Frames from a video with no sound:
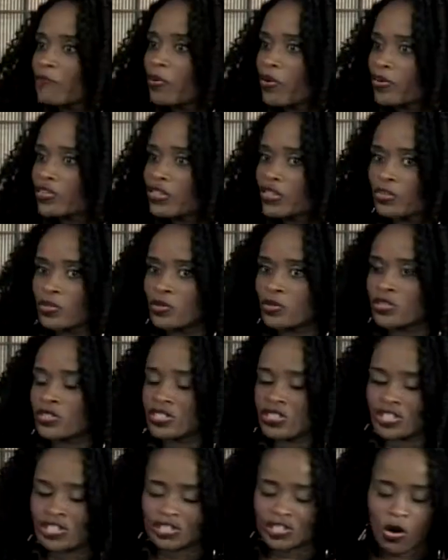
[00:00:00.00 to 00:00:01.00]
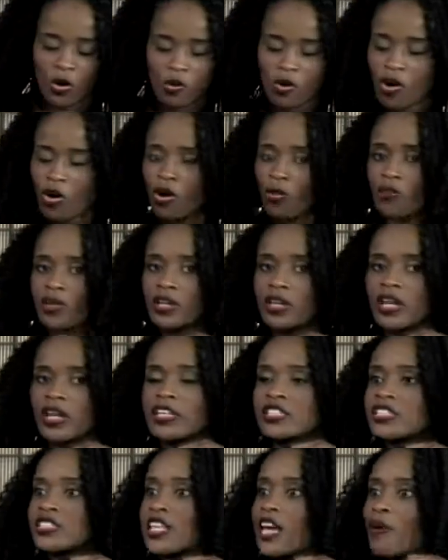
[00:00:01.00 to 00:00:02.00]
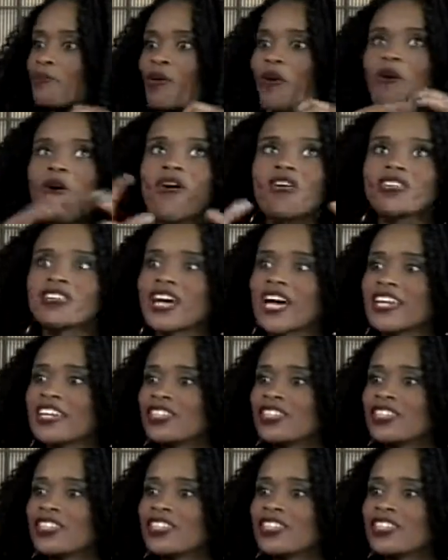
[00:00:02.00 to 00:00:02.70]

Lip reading: part that you used to just go home and stay up all night and